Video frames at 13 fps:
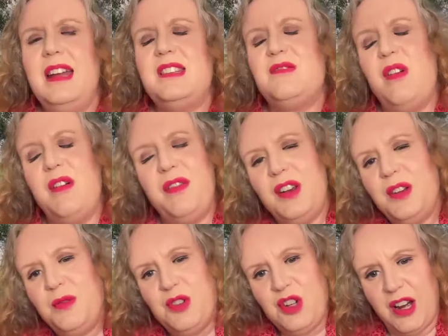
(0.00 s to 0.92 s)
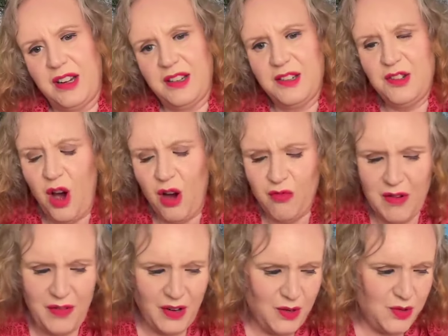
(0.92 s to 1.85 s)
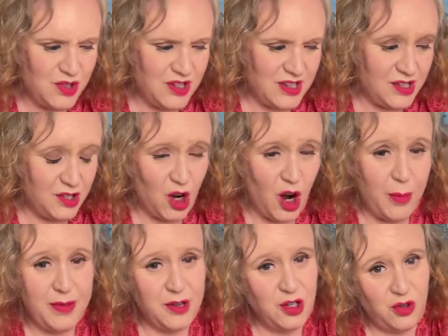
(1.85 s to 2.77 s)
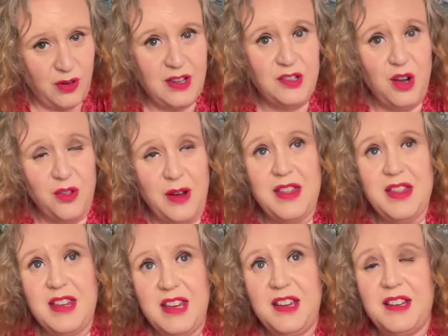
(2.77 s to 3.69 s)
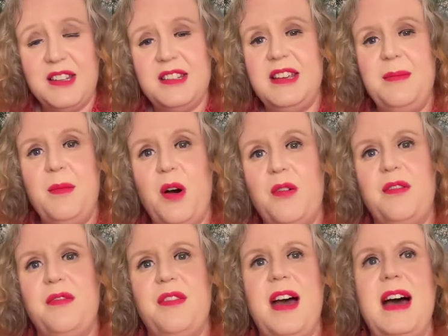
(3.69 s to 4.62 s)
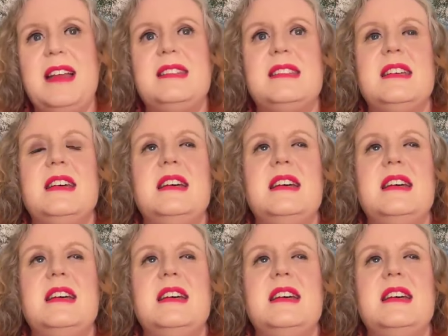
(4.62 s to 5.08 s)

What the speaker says: It's revolution, not revolutions in storming the streets, although I think you're going to see more of that.